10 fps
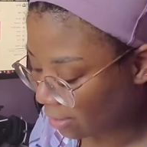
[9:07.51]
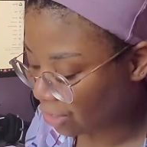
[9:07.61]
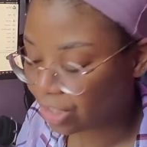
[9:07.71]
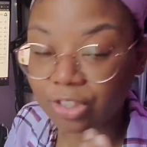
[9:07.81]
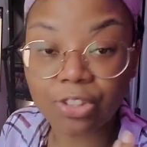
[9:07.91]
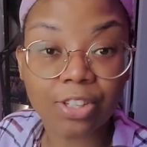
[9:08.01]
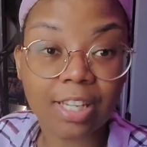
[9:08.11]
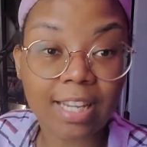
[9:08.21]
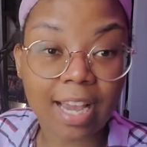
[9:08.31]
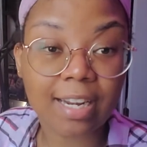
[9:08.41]
just
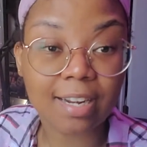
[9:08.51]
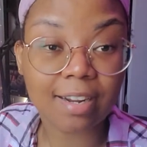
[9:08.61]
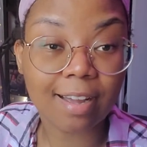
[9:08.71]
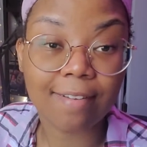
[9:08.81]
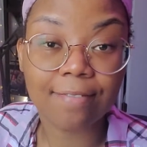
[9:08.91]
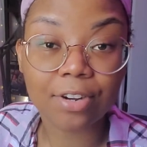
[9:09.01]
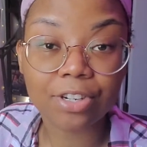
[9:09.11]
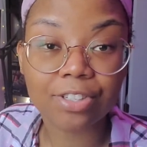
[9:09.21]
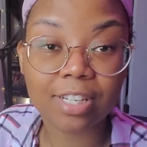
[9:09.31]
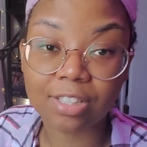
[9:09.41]
looking at it at
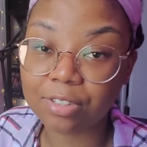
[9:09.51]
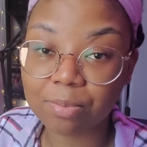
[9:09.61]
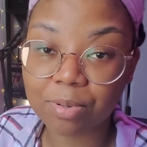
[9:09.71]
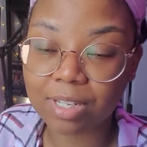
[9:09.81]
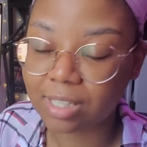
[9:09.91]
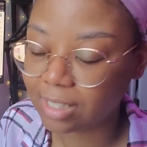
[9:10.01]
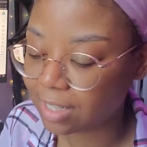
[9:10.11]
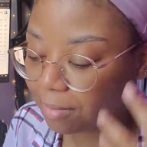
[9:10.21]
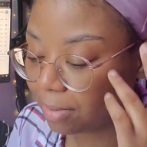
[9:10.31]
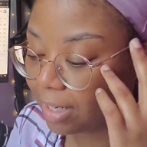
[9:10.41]
first, it looks pretty cleaned
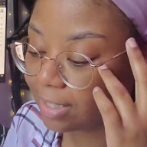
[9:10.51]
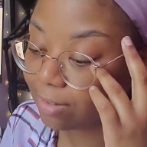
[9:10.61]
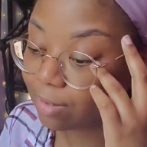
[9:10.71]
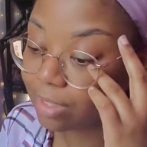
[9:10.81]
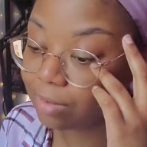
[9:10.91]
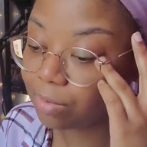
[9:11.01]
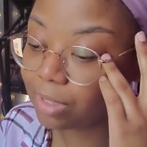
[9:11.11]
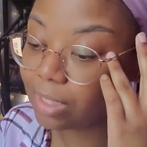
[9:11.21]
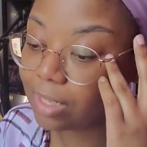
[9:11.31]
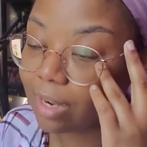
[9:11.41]
up, but it's
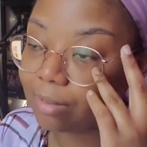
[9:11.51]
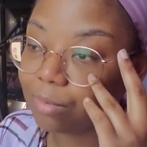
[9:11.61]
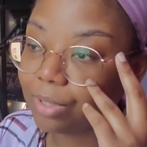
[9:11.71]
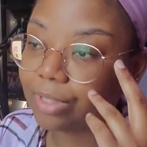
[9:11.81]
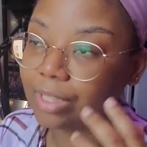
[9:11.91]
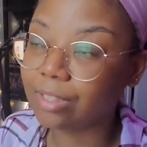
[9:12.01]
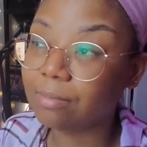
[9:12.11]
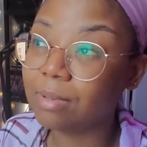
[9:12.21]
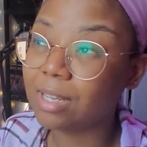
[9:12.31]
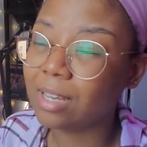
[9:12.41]
really not where it
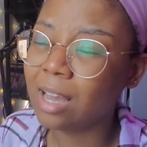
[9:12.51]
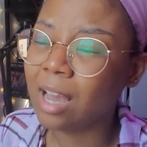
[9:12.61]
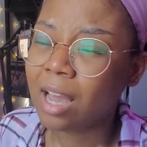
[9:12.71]
could be.